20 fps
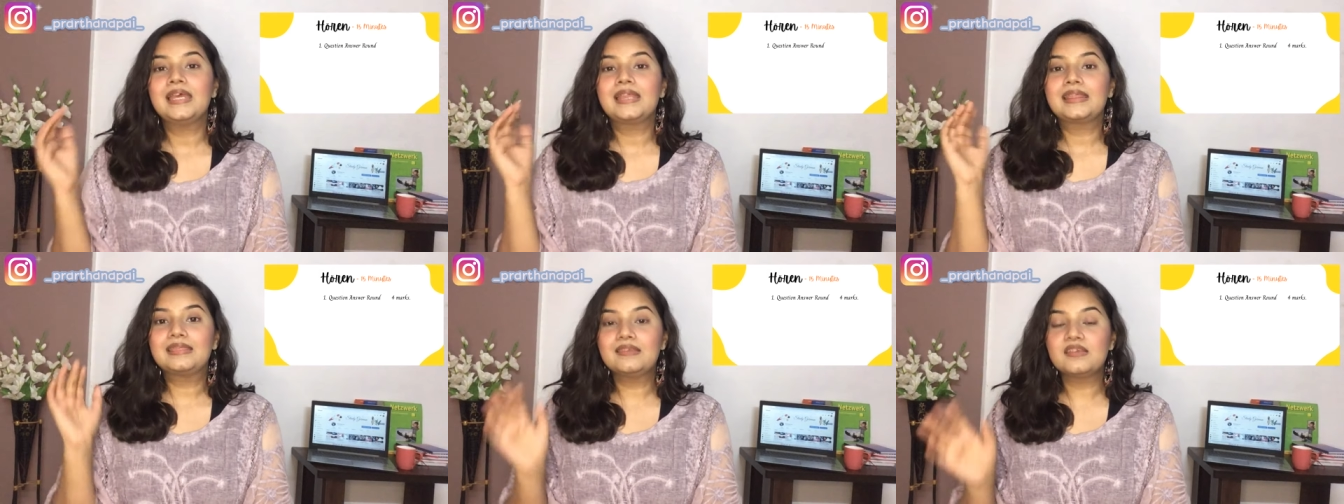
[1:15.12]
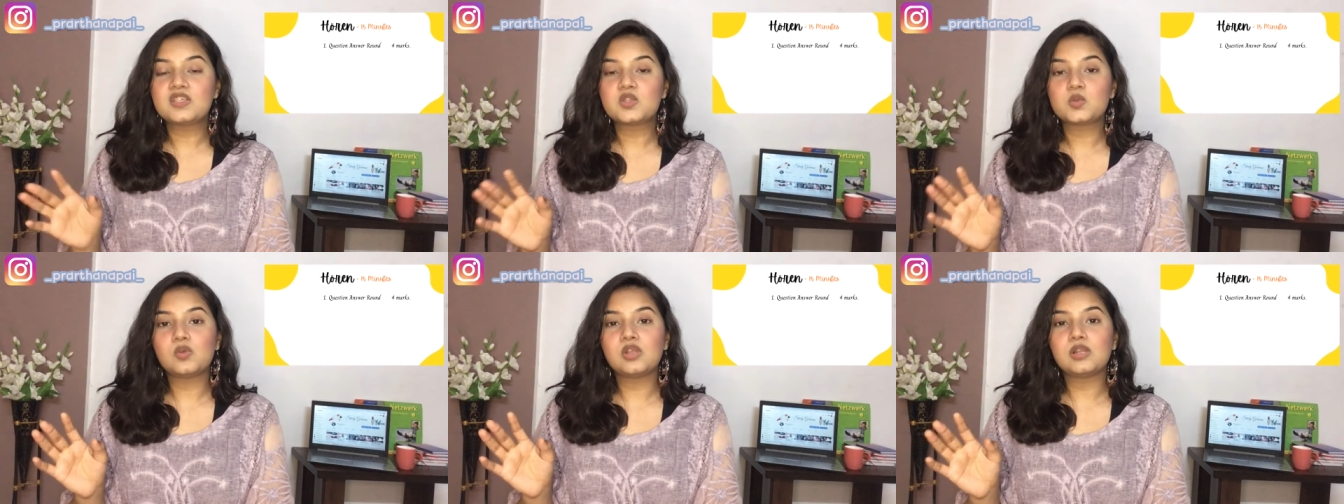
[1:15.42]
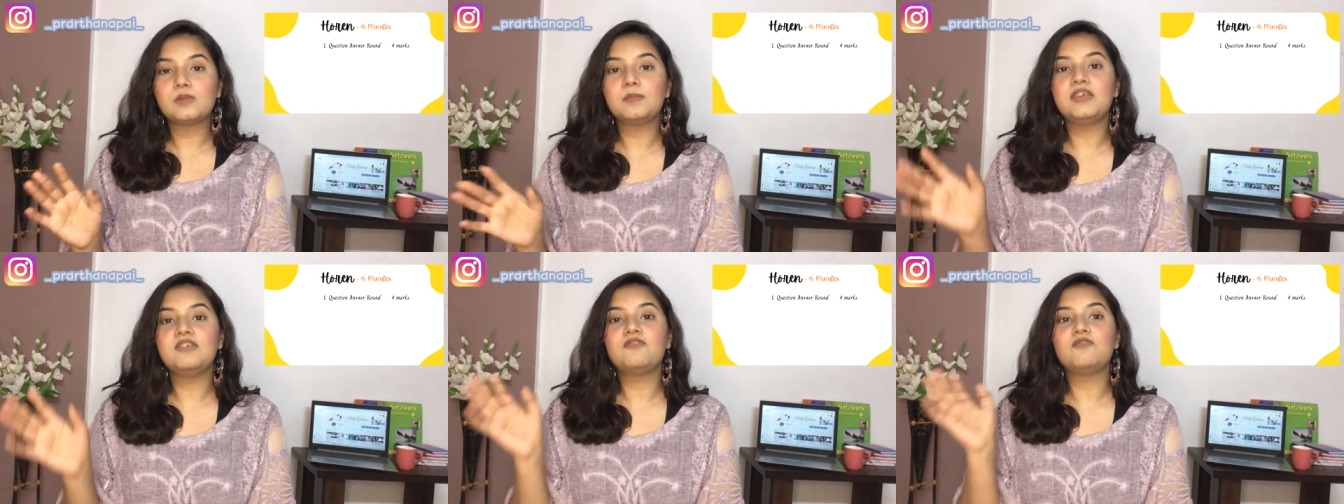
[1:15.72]
This will
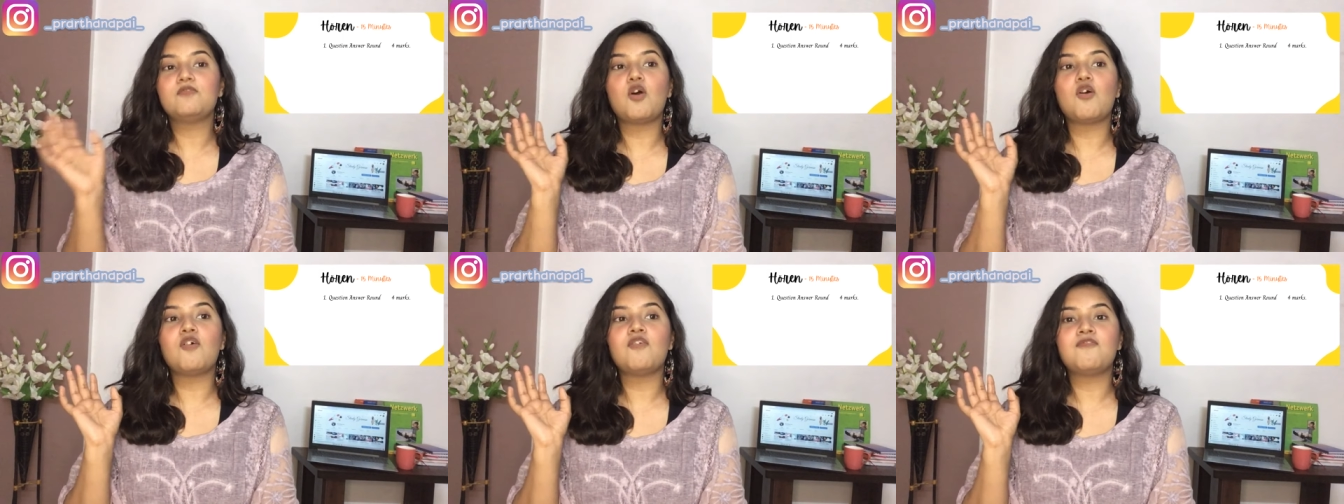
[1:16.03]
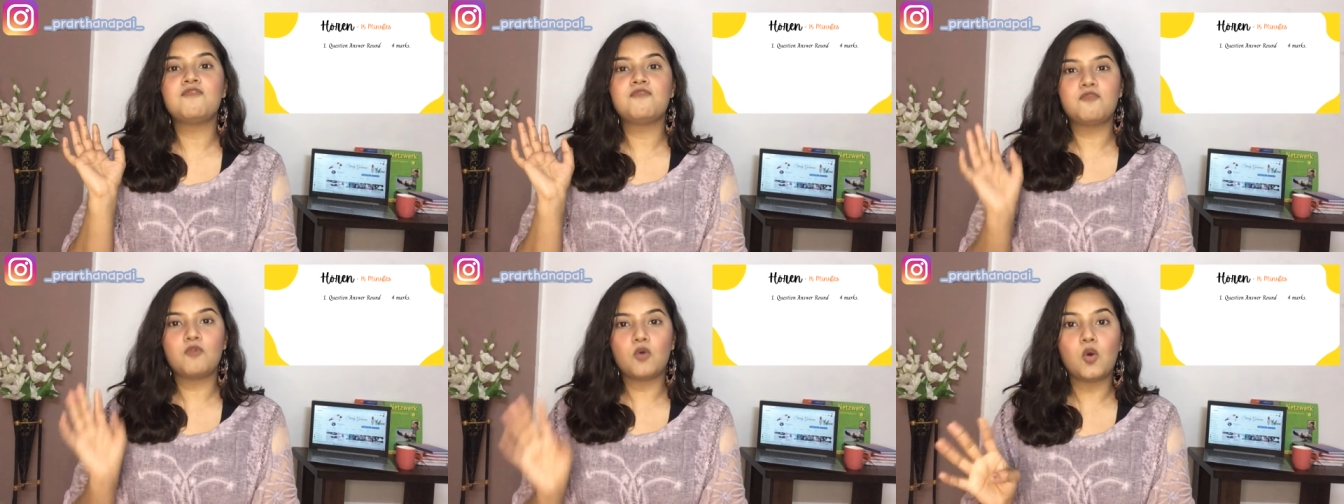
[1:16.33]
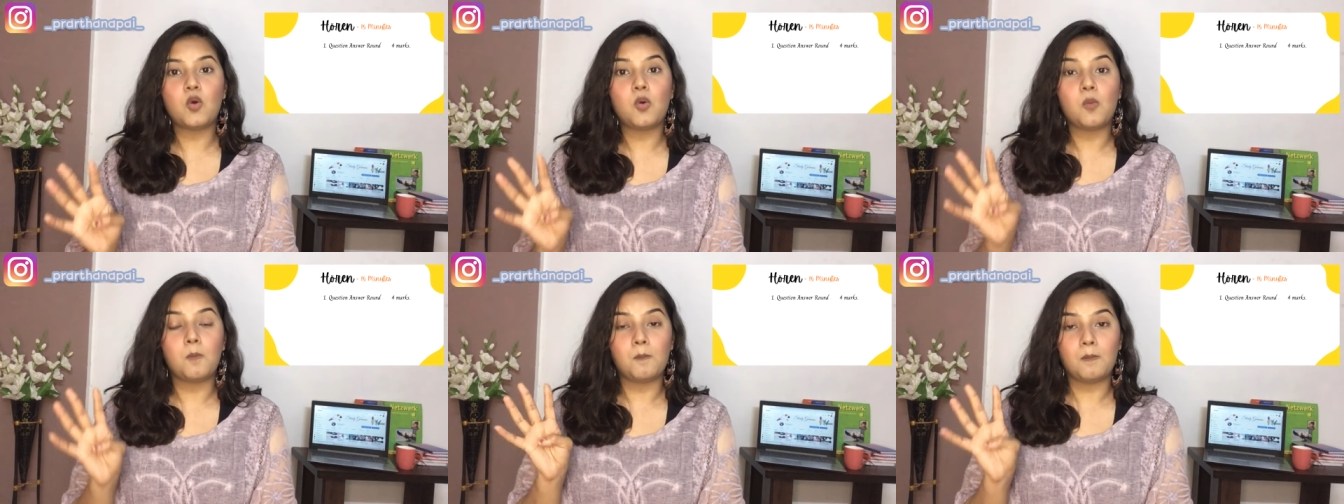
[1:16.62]
be for
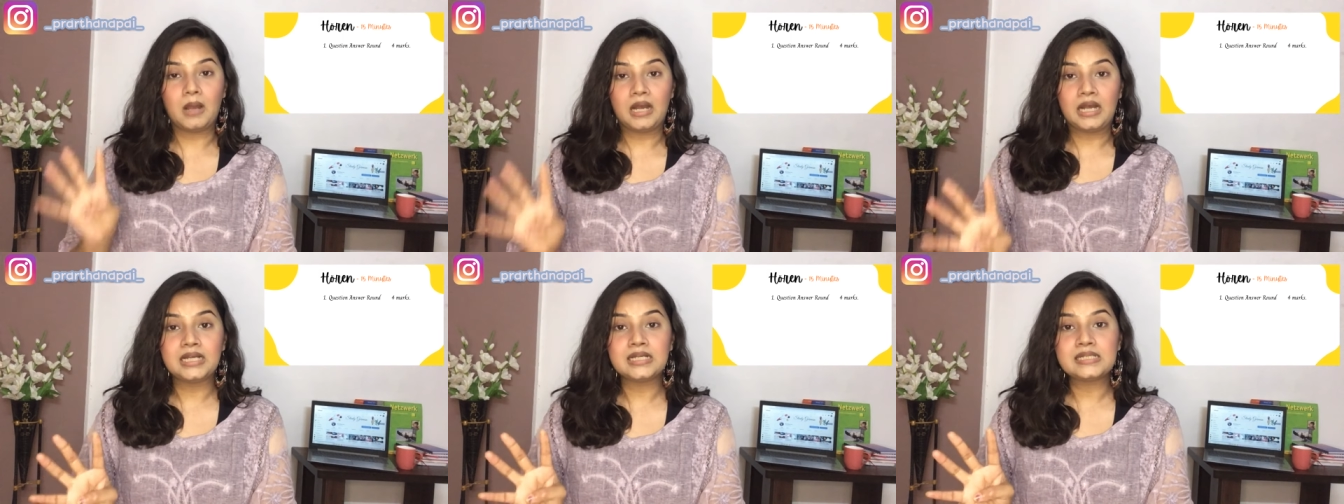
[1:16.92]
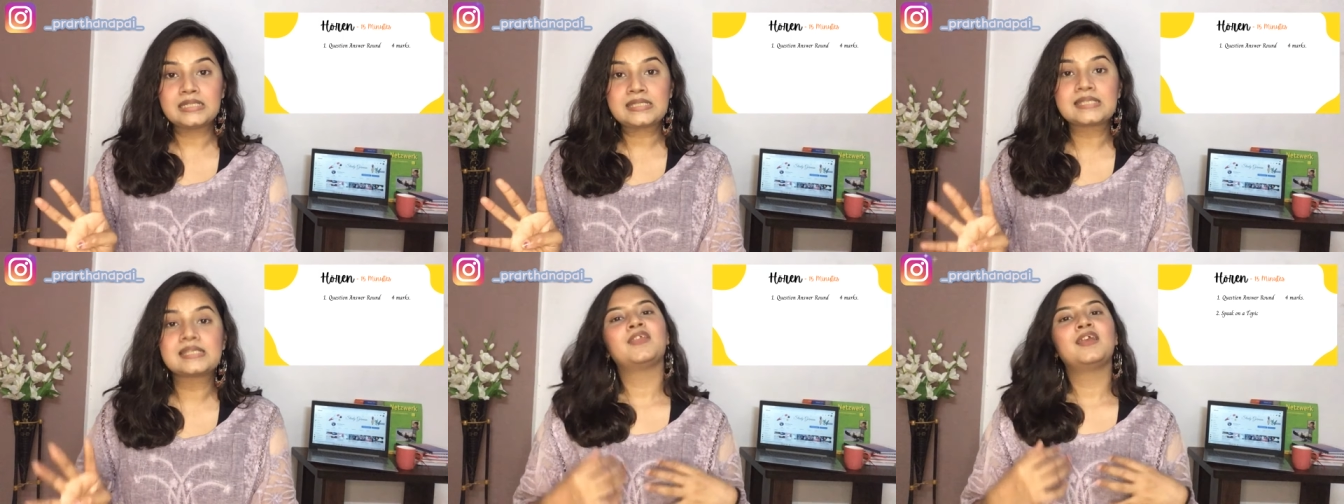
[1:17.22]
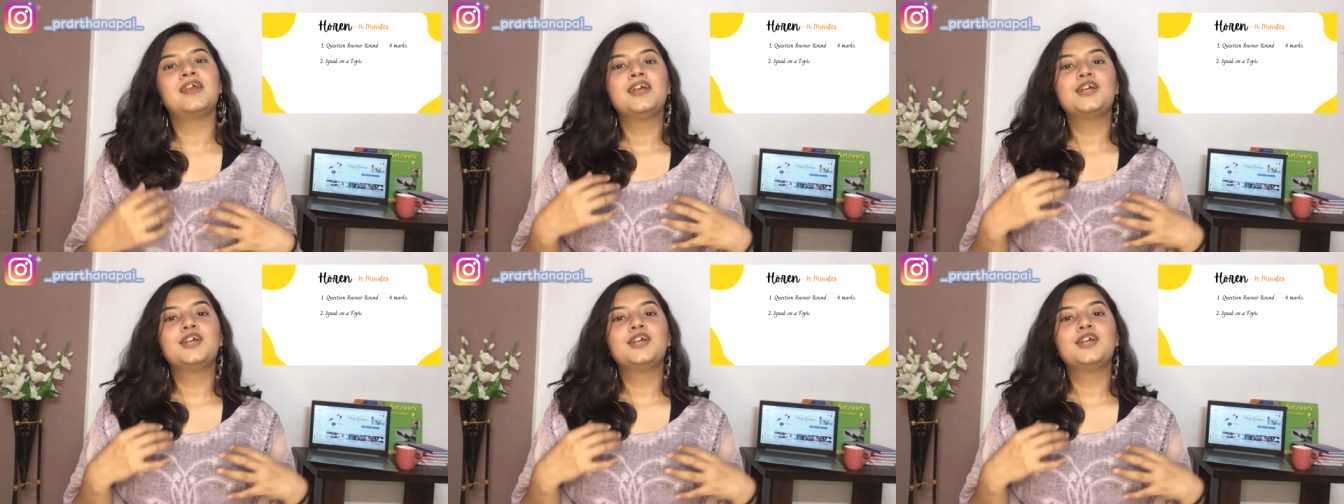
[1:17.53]
4 marks.